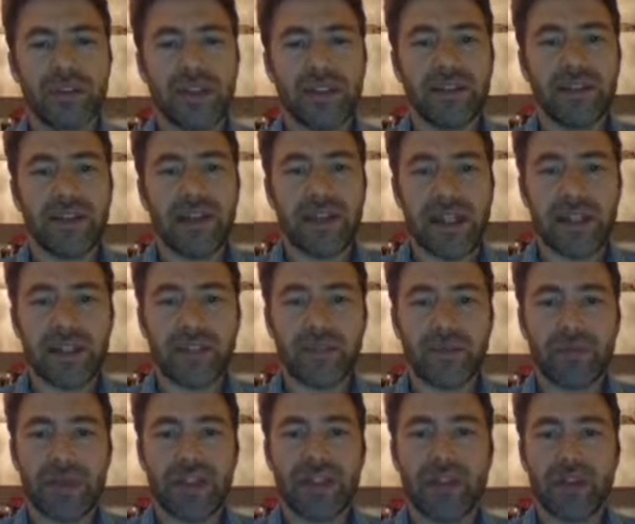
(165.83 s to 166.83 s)
that there
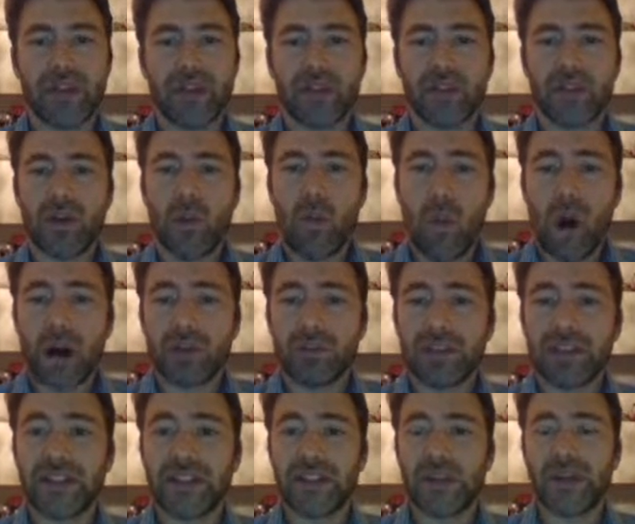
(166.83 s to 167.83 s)
is really just one
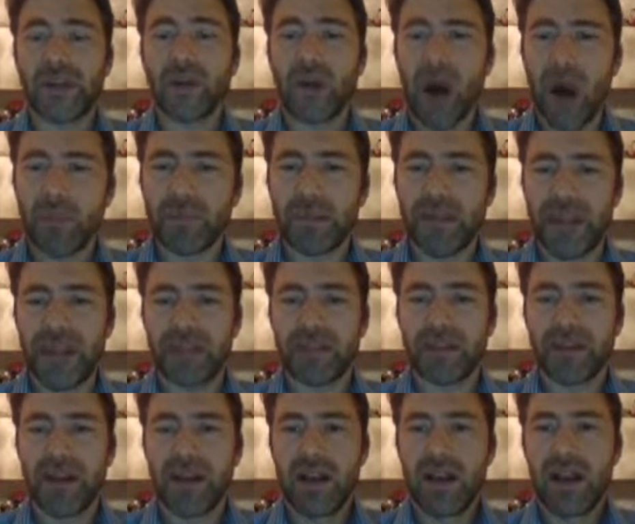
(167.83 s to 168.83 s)
material object,